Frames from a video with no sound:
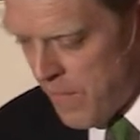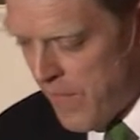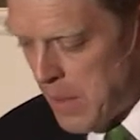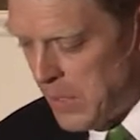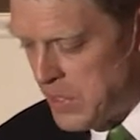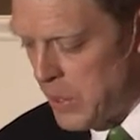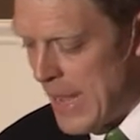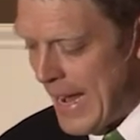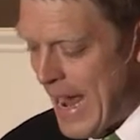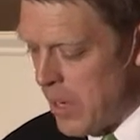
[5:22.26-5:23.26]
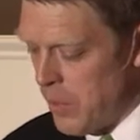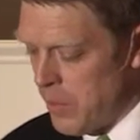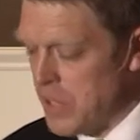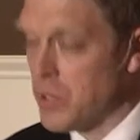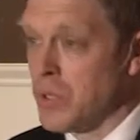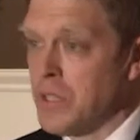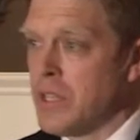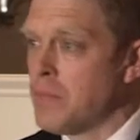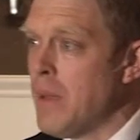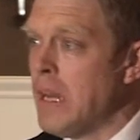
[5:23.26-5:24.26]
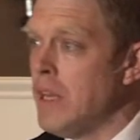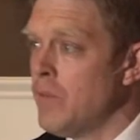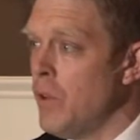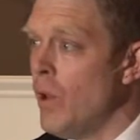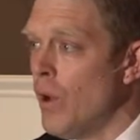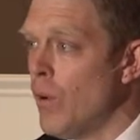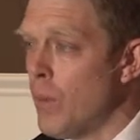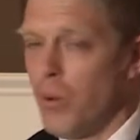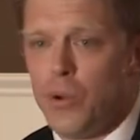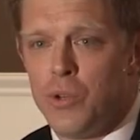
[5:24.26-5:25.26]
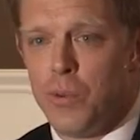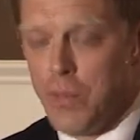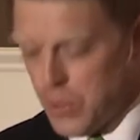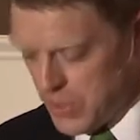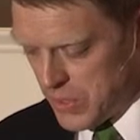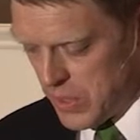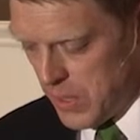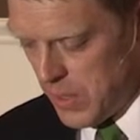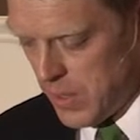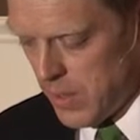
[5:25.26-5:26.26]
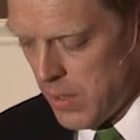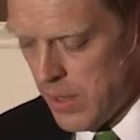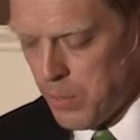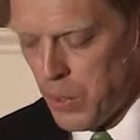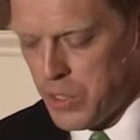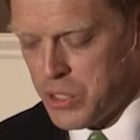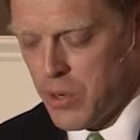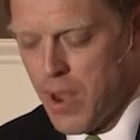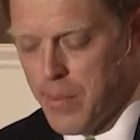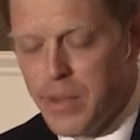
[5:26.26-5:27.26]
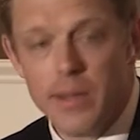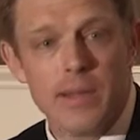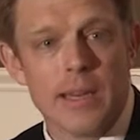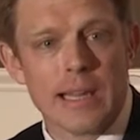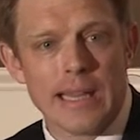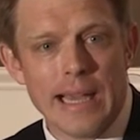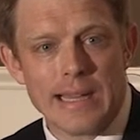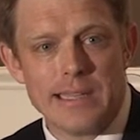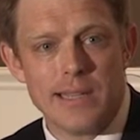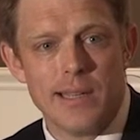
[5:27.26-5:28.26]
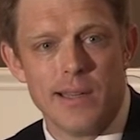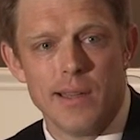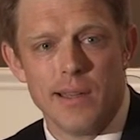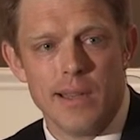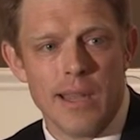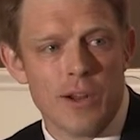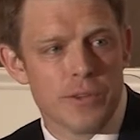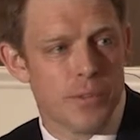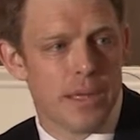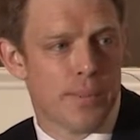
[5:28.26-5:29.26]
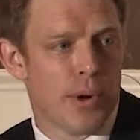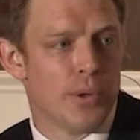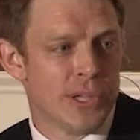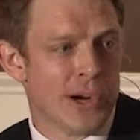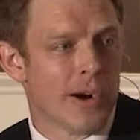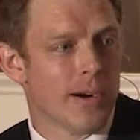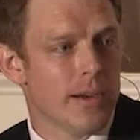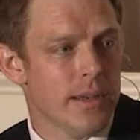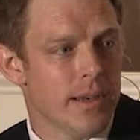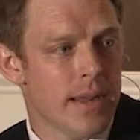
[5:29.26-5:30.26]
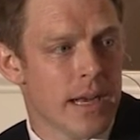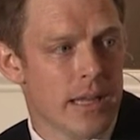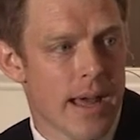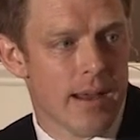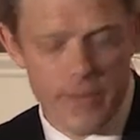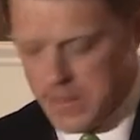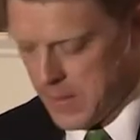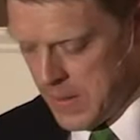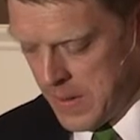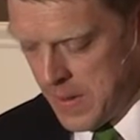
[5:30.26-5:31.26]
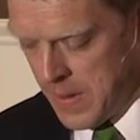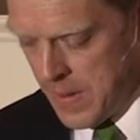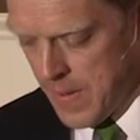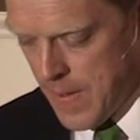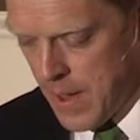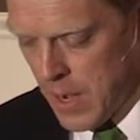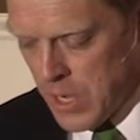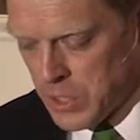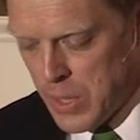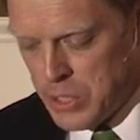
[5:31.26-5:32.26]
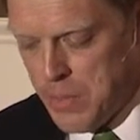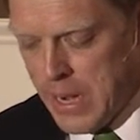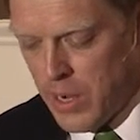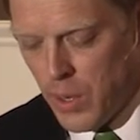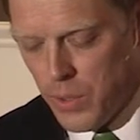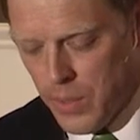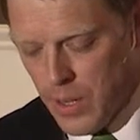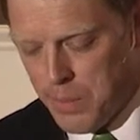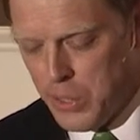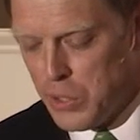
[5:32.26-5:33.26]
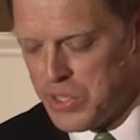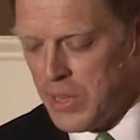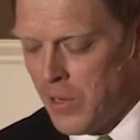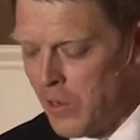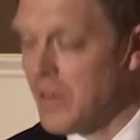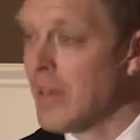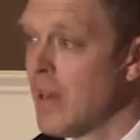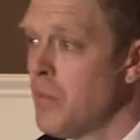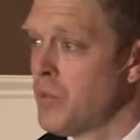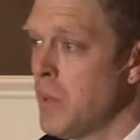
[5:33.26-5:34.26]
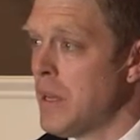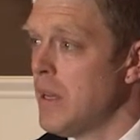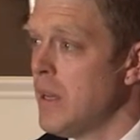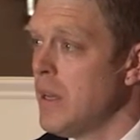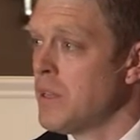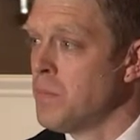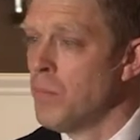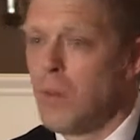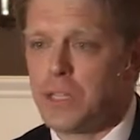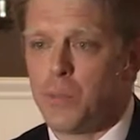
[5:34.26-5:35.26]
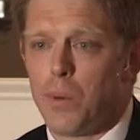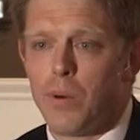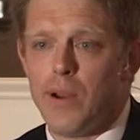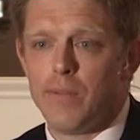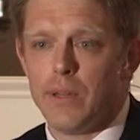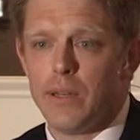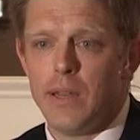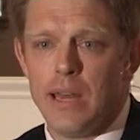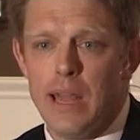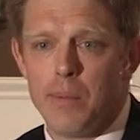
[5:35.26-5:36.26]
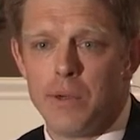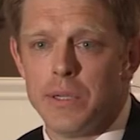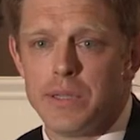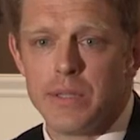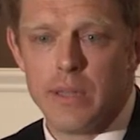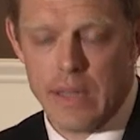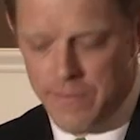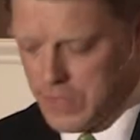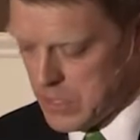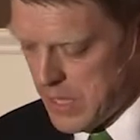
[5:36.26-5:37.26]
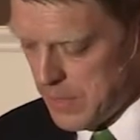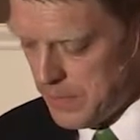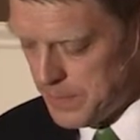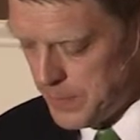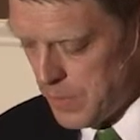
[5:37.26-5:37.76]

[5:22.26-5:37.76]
Families who lack adequate resources, as many of you know, are prone to abuse, they're prone to trauma, neglect, and ultimately prone to hurt, and a lot of it. So, as you may know, abuse and the hurt that comes with it is much more prevalent in neighborhoods like Fishtown.